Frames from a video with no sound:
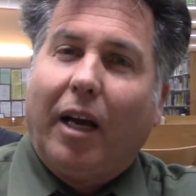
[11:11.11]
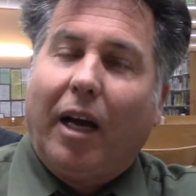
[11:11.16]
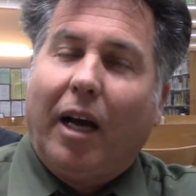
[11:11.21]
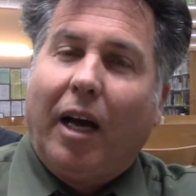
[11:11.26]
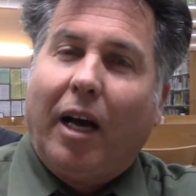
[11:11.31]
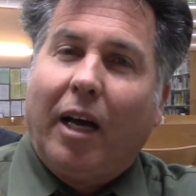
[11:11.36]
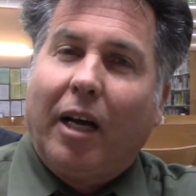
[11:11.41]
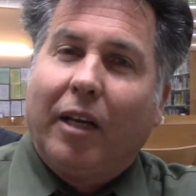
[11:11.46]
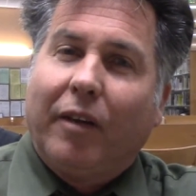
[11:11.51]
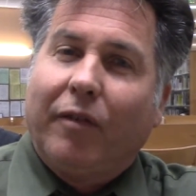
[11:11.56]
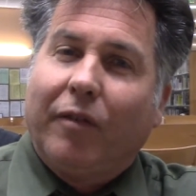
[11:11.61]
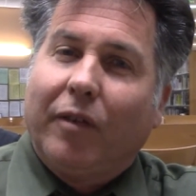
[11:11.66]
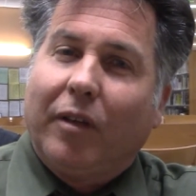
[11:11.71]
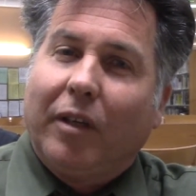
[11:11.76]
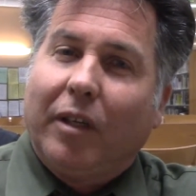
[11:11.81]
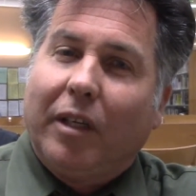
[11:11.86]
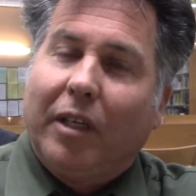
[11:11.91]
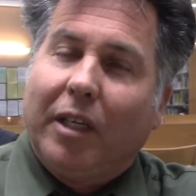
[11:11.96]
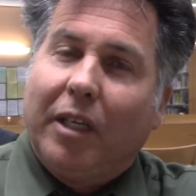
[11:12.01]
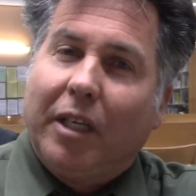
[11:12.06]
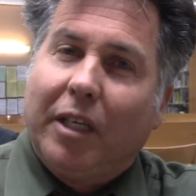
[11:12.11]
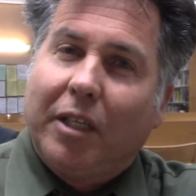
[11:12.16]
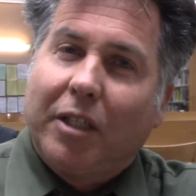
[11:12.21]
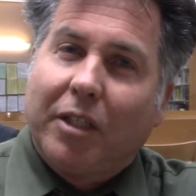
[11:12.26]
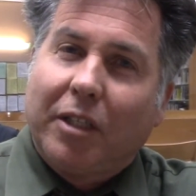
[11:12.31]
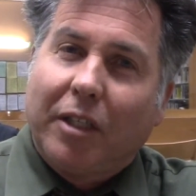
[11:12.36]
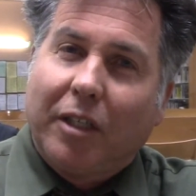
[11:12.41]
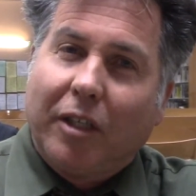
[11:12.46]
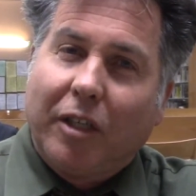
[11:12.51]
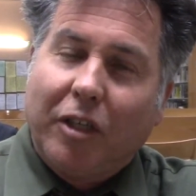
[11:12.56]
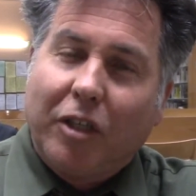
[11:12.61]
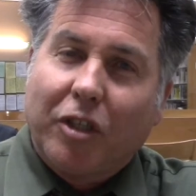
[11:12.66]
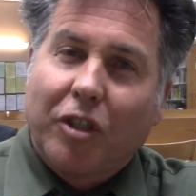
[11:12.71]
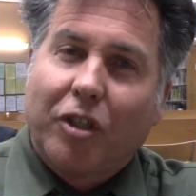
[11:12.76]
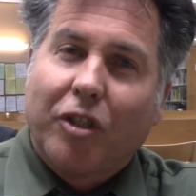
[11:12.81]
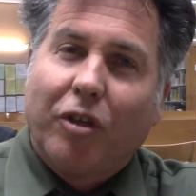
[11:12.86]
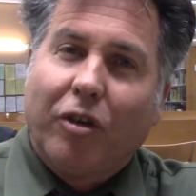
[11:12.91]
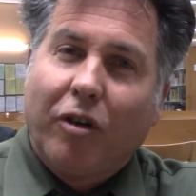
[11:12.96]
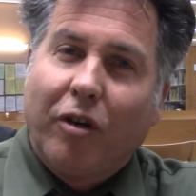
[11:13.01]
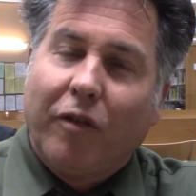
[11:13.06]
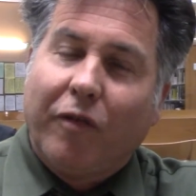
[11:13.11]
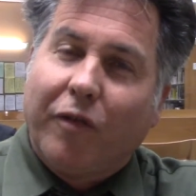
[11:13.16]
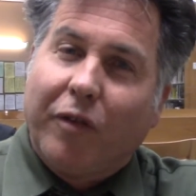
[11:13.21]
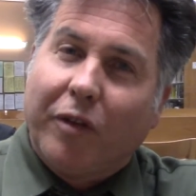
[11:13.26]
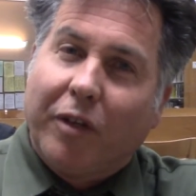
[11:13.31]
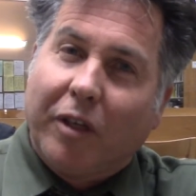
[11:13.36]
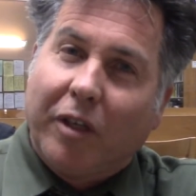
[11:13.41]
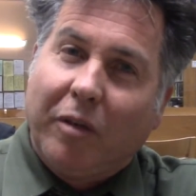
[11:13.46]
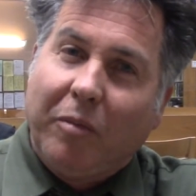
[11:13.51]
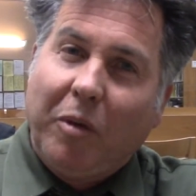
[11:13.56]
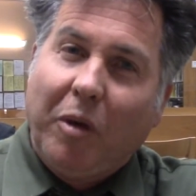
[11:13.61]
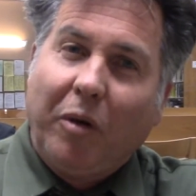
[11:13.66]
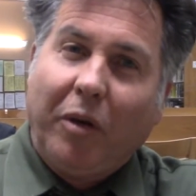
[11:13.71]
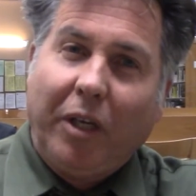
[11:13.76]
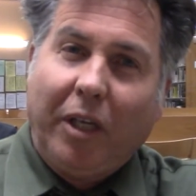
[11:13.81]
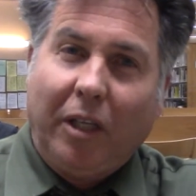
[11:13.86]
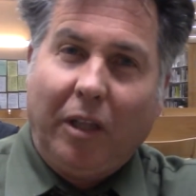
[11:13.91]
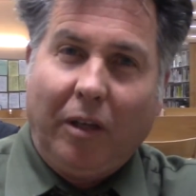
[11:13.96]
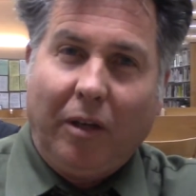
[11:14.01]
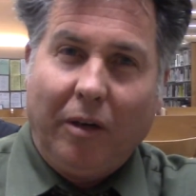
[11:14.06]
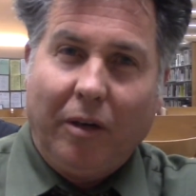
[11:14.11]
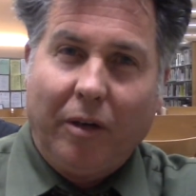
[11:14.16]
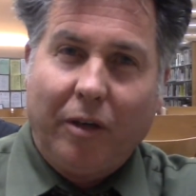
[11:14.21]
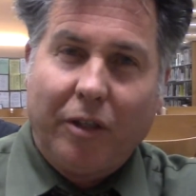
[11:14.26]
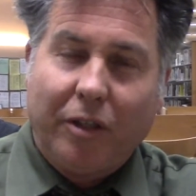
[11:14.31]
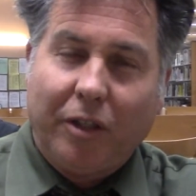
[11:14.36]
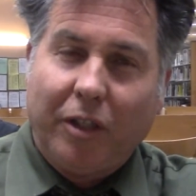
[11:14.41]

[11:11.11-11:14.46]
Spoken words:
out of his concern for the community at large.